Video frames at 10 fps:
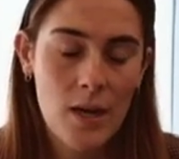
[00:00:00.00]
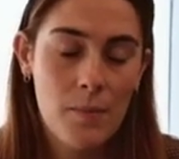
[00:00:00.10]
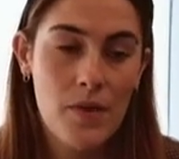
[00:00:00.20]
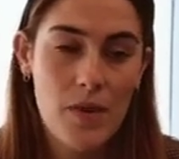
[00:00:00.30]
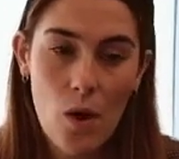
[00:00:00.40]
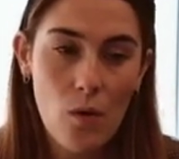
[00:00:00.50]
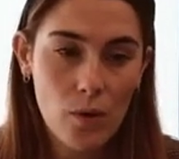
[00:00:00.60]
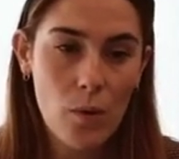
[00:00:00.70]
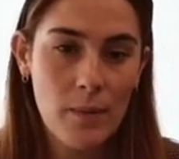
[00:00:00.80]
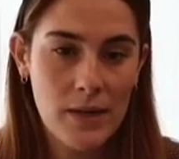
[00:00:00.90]
But the
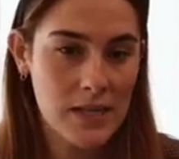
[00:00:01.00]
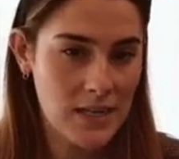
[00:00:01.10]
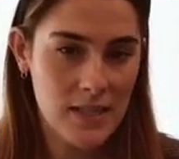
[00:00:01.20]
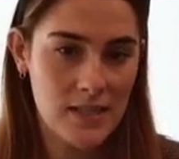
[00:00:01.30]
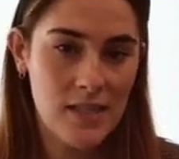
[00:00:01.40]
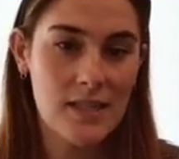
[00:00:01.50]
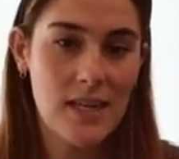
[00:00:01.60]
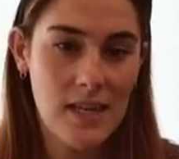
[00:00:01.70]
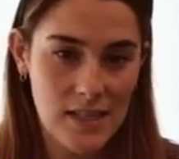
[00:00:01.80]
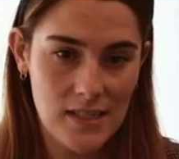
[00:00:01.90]
overwhelming consensus
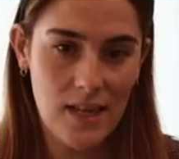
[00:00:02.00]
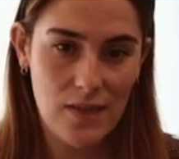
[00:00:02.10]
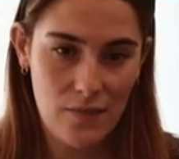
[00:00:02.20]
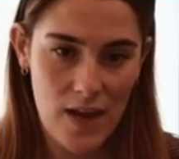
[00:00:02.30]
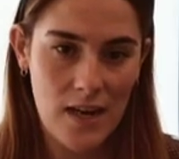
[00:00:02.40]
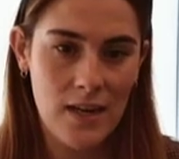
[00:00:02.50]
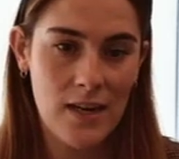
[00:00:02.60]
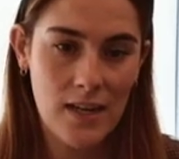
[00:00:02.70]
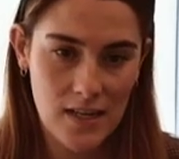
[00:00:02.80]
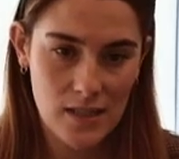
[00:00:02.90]
is that the Fed
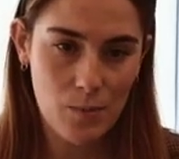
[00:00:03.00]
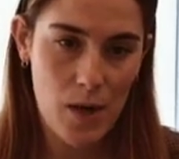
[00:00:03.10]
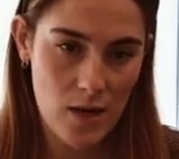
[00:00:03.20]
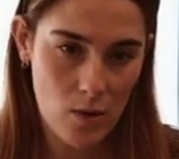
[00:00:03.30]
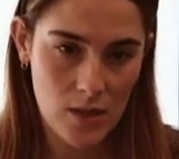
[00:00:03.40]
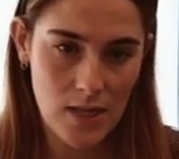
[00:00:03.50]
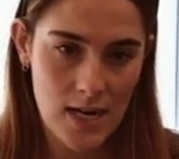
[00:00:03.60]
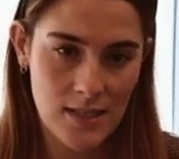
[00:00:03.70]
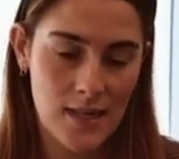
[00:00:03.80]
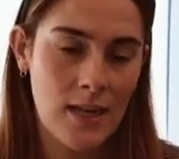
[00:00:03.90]
is
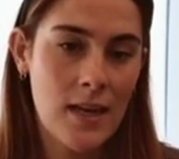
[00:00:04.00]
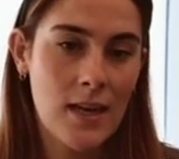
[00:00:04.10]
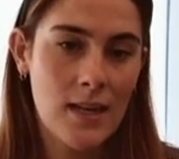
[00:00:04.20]
prioritizing